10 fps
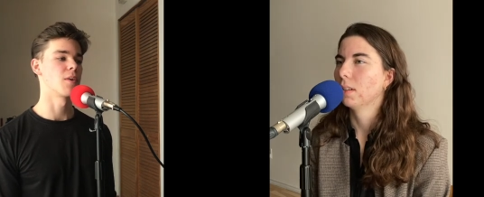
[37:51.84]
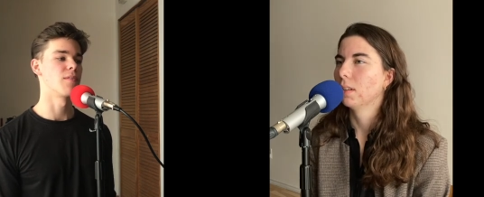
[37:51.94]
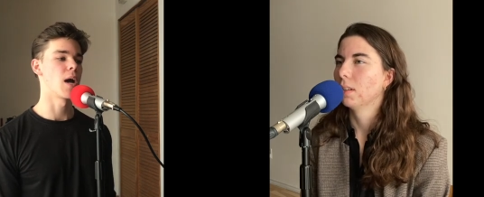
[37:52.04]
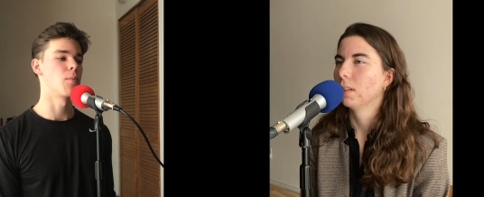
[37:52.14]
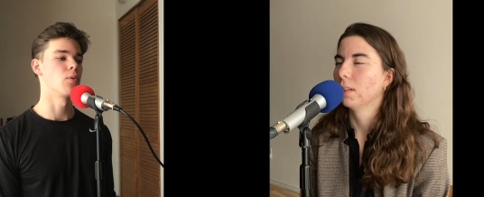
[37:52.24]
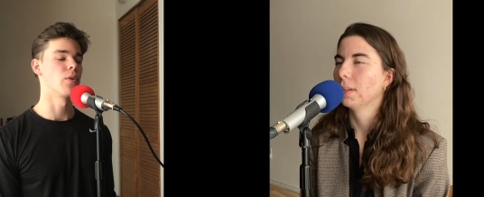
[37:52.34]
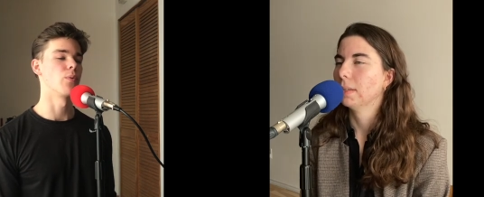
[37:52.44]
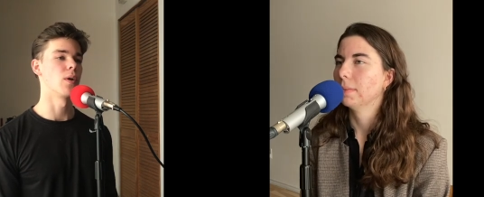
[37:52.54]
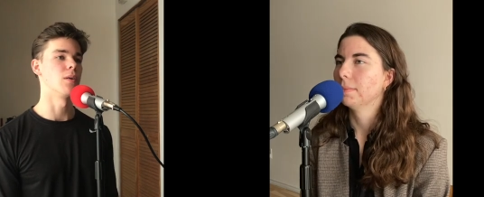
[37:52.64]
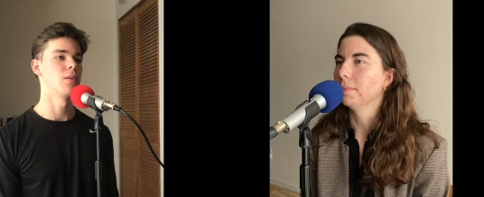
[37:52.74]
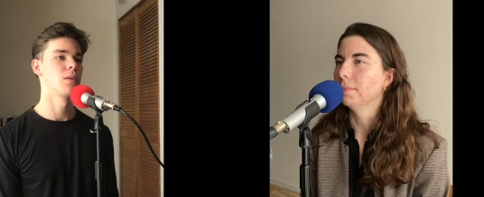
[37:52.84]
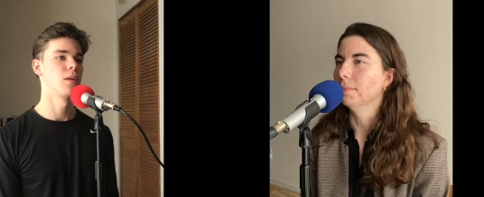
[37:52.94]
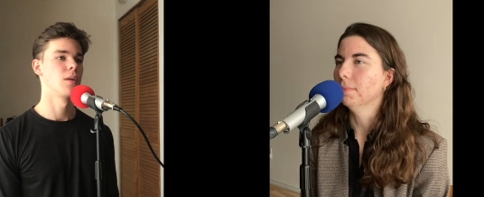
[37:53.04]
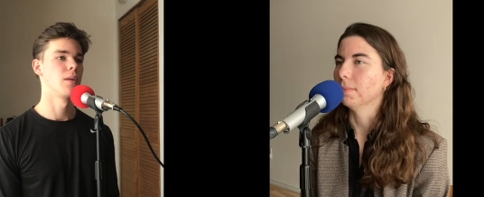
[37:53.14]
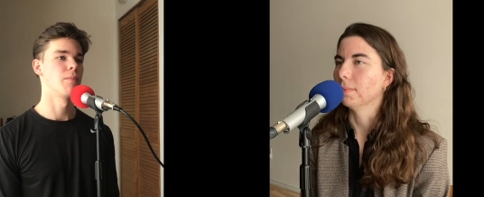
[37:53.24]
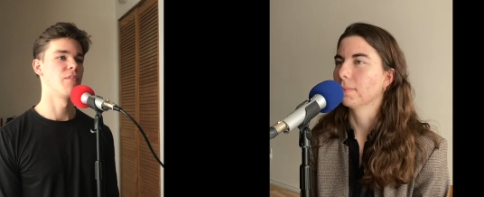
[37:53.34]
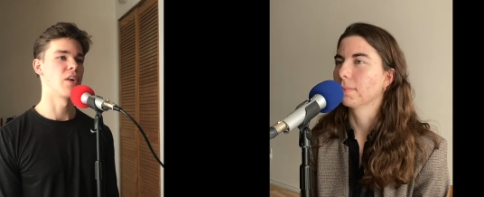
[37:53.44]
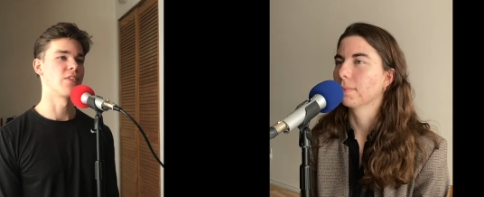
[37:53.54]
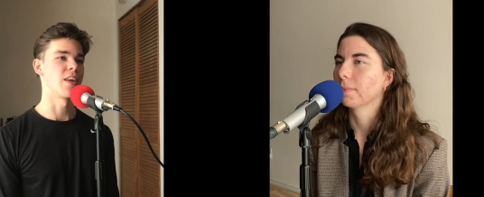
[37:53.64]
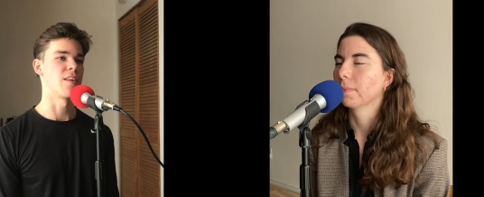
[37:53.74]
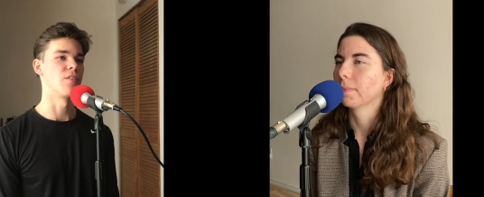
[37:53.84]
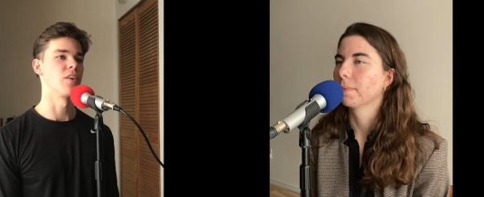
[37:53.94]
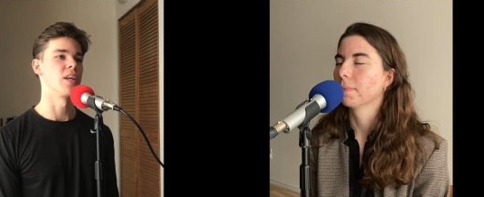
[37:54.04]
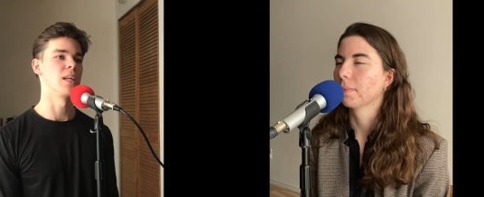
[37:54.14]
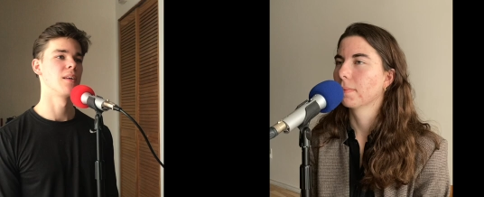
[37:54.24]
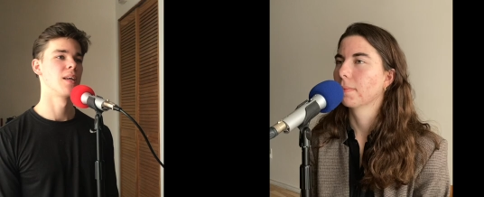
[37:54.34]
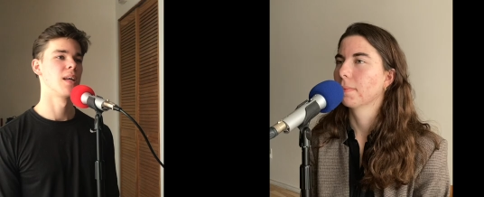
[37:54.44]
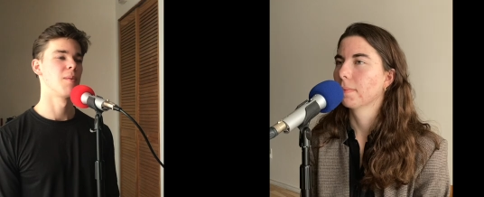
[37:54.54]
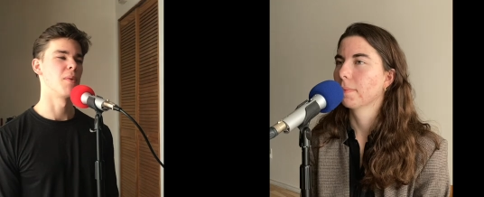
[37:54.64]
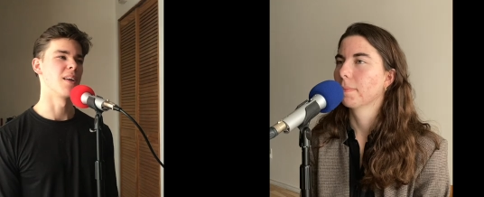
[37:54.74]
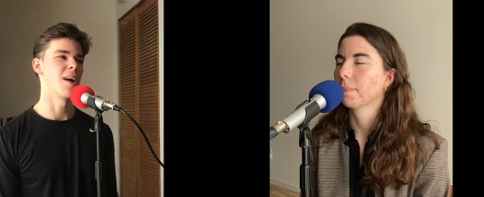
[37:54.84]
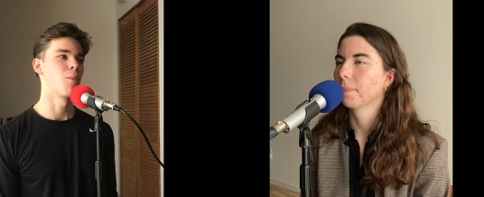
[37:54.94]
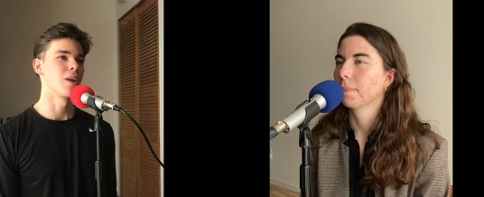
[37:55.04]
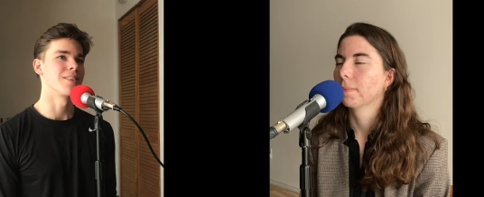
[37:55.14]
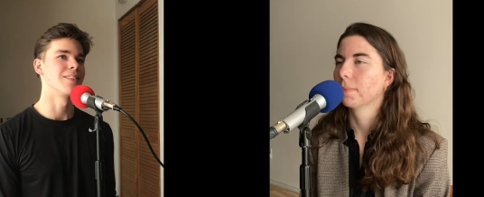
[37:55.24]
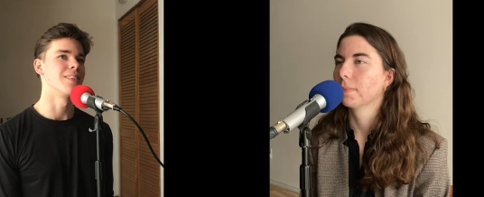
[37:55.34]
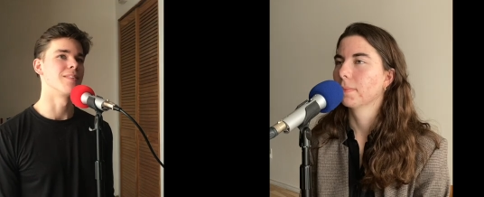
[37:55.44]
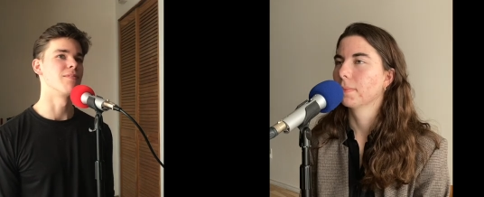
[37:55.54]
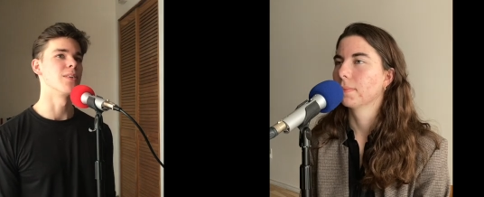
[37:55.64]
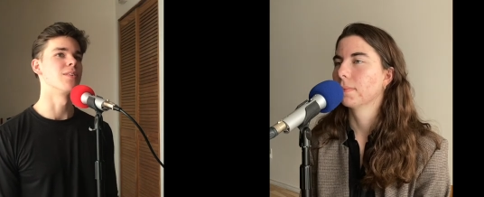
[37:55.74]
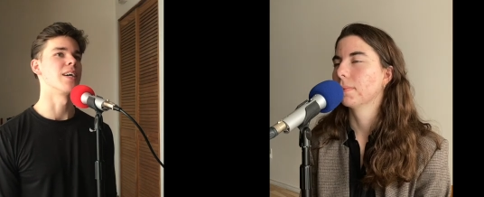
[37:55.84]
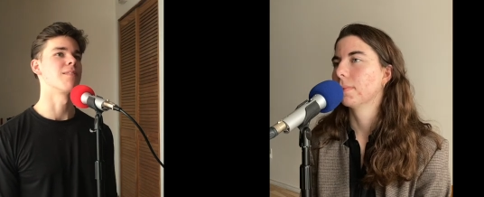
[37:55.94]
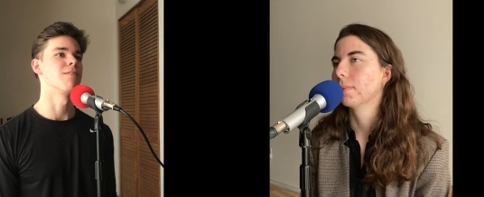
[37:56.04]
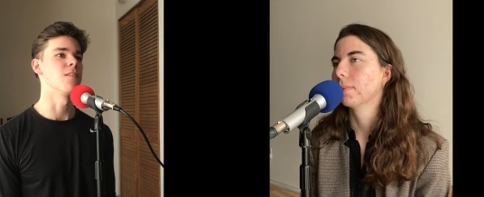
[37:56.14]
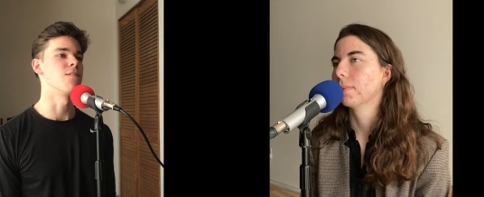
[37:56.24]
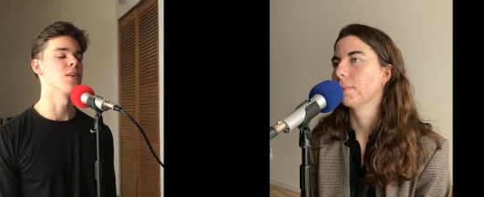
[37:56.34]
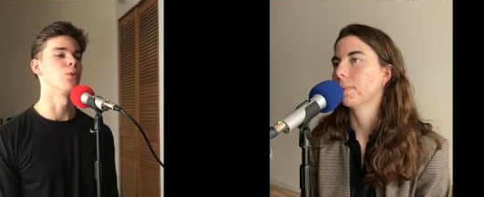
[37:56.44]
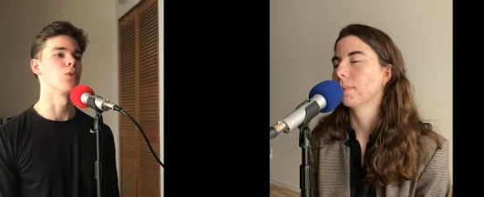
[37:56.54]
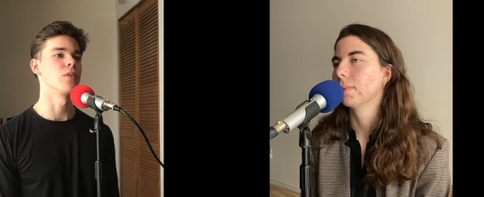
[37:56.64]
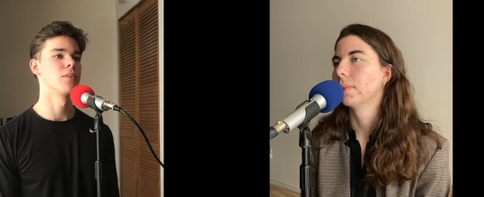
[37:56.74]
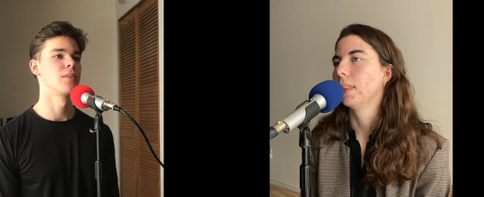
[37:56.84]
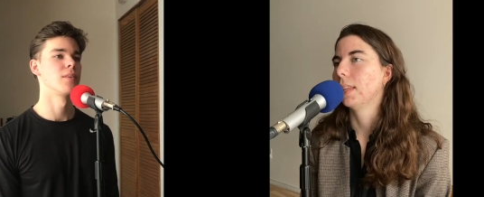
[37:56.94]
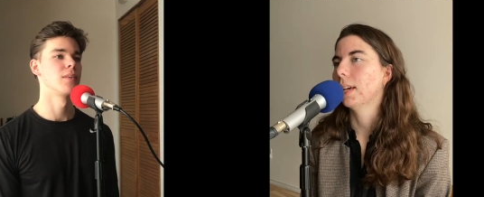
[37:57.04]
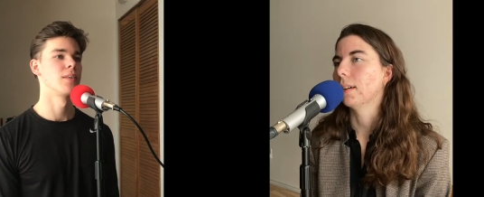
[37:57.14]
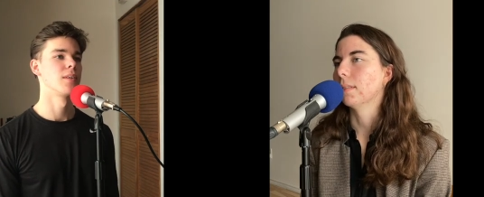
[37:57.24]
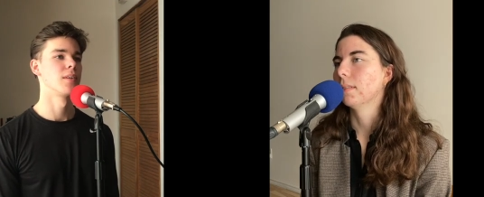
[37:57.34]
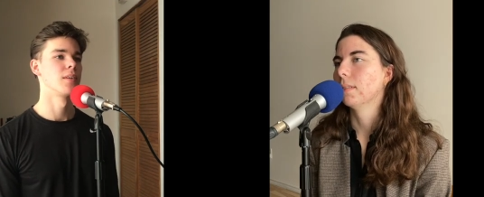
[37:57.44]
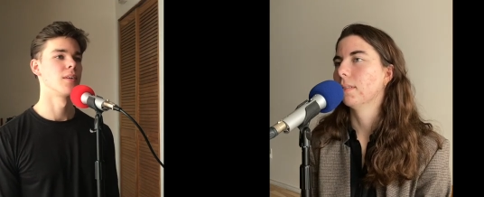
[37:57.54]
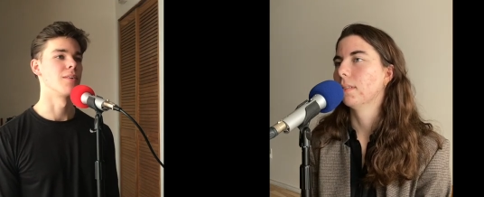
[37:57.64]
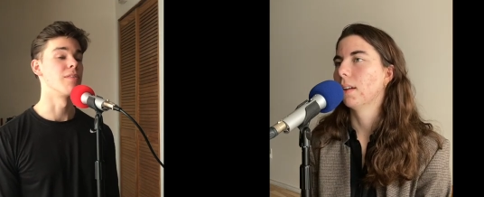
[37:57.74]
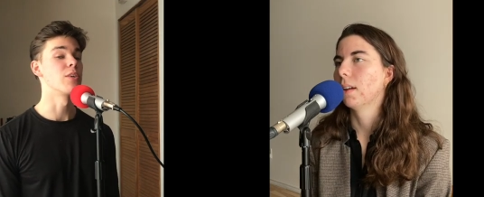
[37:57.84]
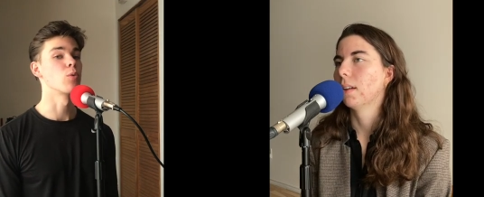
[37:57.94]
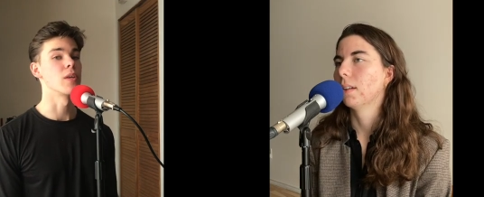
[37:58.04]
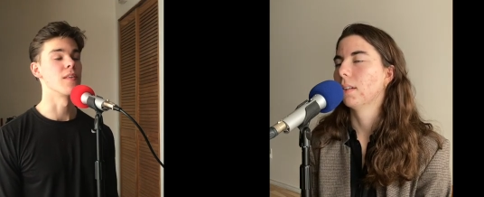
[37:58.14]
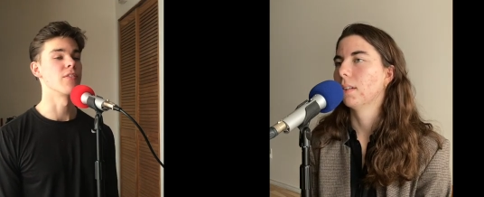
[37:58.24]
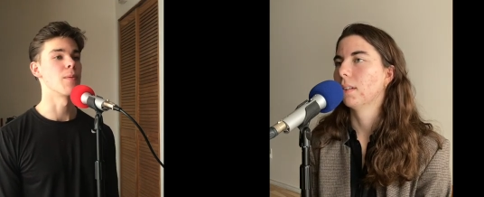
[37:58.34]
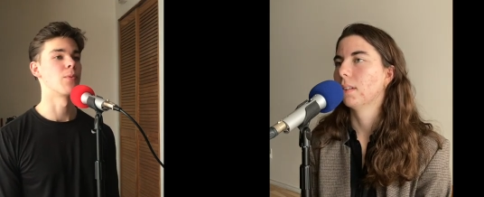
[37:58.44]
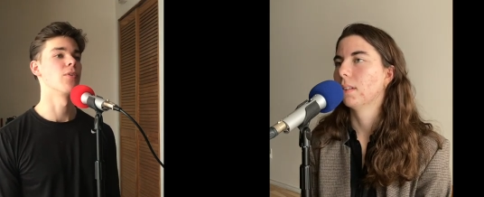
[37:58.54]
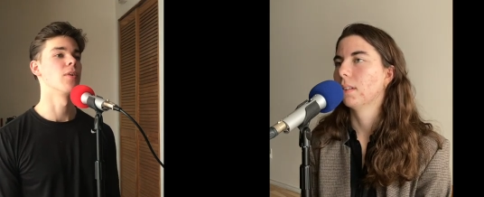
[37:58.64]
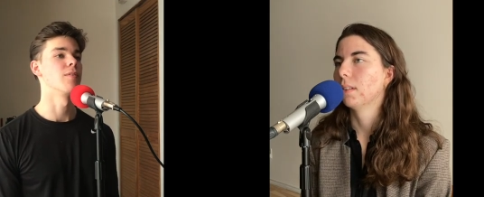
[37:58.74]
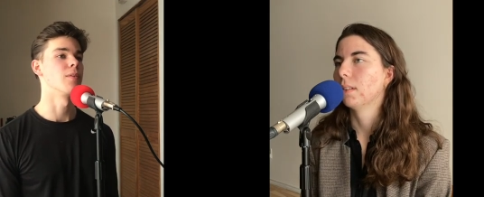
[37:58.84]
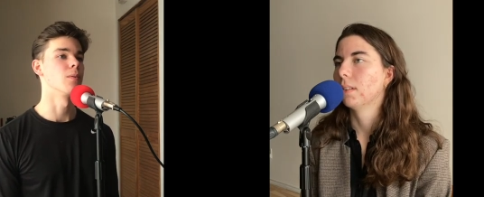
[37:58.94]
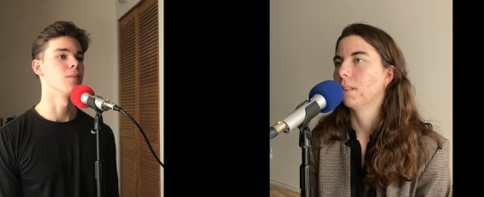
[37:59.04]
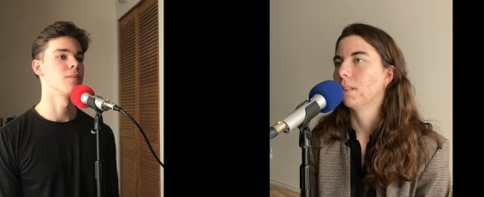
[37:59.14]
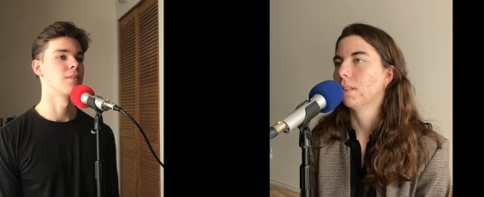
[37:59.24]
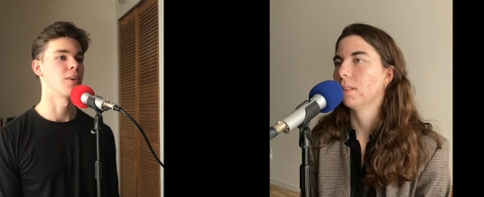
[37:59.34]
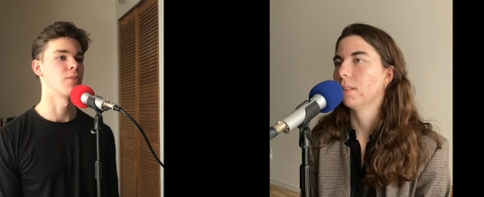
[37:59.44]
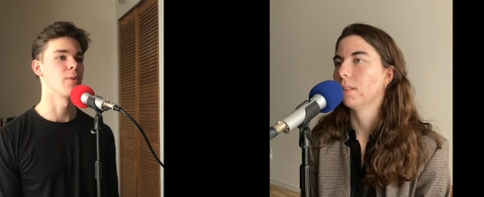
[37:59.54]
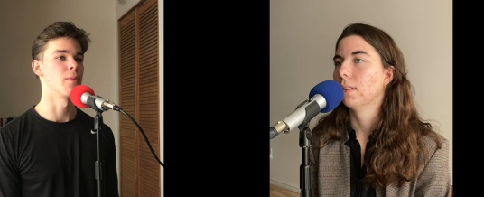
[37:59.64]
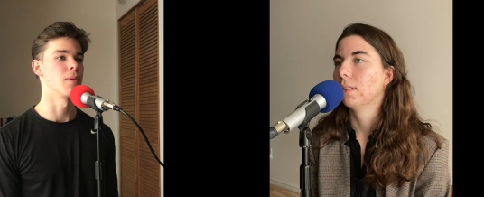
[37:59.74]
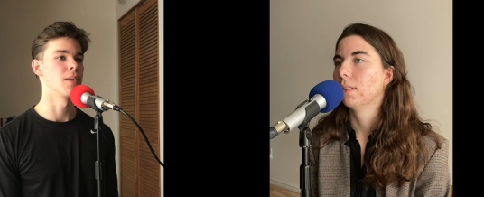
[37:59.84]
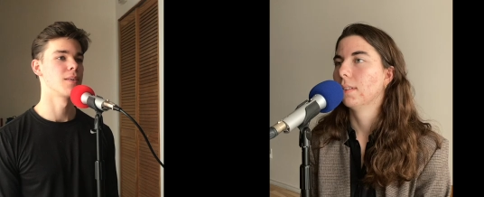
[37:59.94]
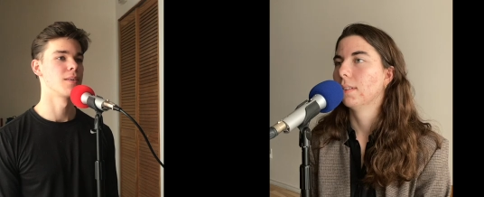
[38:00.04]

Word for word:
Speaker 1: vibe to it as well mm-hmm. very savory but i want to feel like fulfilled yeah retweet this episode if you agree with me